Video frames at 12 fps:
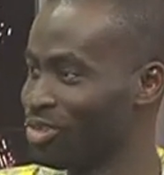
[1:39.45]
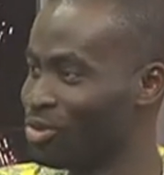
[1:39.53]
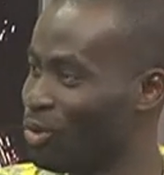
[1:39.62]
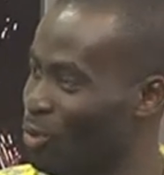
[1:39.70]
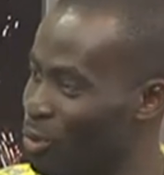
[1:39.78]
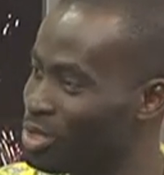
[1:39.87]

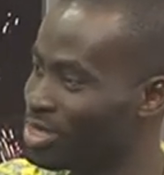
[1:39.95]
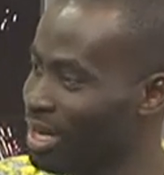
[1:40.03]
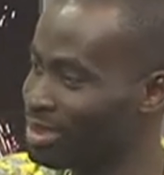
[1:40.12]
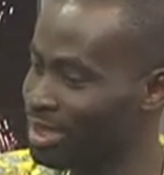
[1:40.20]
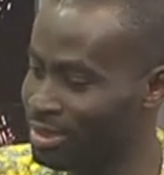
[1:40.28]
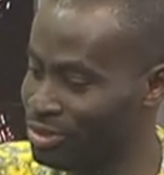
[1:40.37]
So we
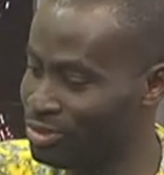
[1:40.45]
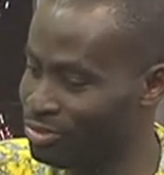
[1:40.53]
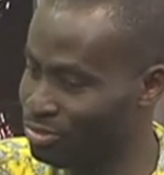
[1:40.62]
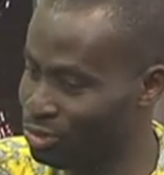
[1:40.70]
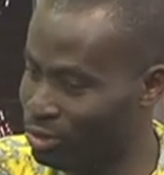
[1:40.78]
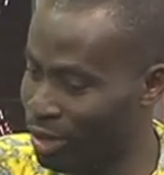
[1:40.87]
started
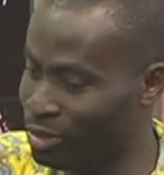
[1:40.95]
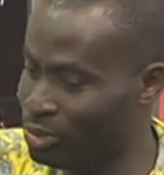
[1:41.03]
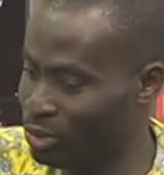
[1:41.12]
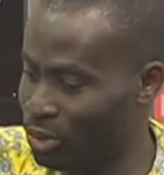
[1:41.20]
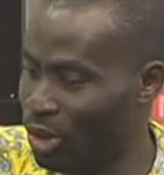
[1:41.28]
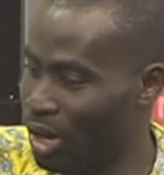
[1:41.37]
trying
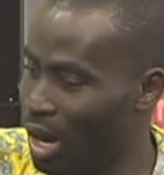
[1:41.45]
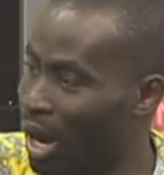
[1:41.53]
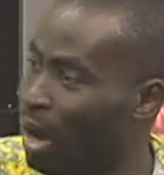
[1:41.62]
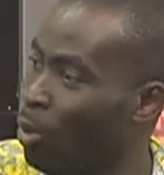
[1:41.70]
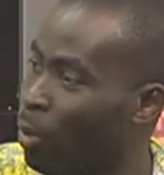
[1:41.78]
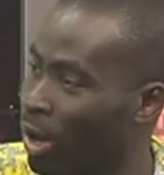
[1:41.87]
to
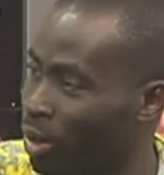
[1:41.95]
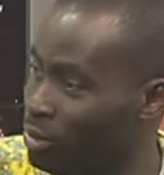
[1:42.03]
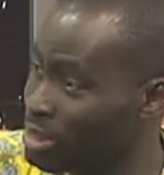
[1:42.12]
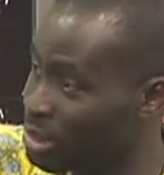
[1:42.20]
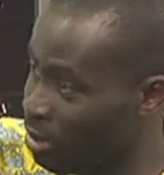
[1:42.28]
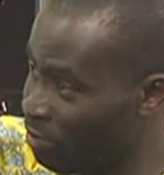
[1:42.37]
uh, work
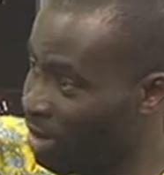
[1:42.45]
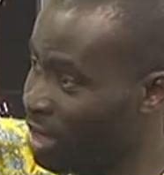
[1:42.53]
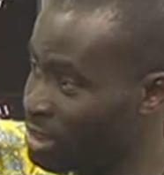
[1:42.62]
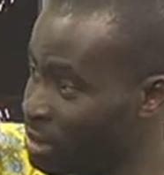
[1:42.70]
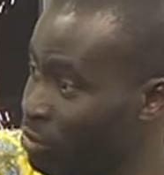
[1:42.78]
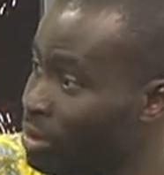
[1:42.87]
on some of
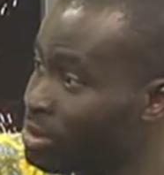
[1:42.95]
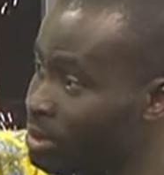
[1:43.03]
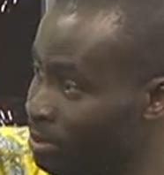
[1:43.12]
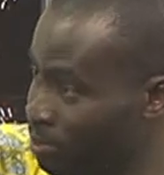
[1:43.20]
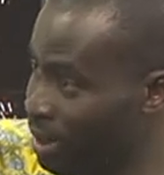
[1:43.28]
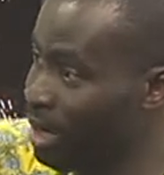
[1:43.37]
our
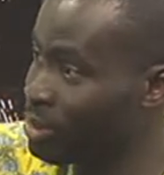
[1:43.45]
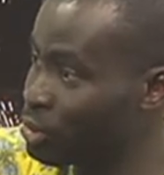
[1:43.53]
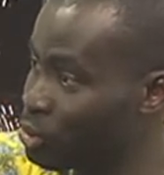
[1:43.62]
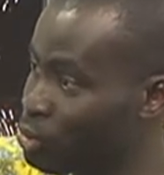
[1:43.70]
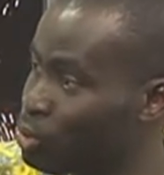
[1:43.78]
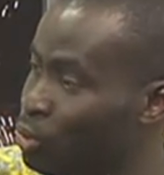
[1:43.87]
generating
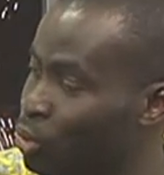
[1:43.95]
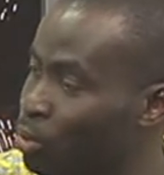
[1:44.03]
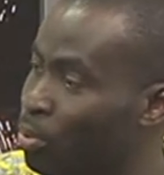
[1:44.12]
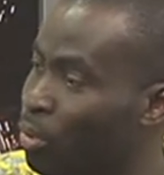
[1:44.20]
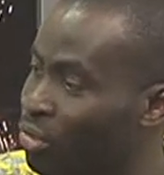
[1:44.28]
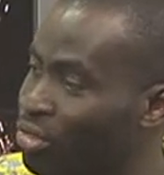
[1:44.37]
plants to do
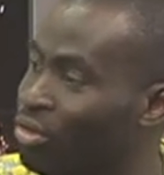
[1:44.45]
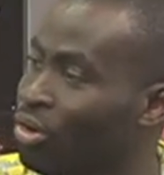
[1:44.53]
both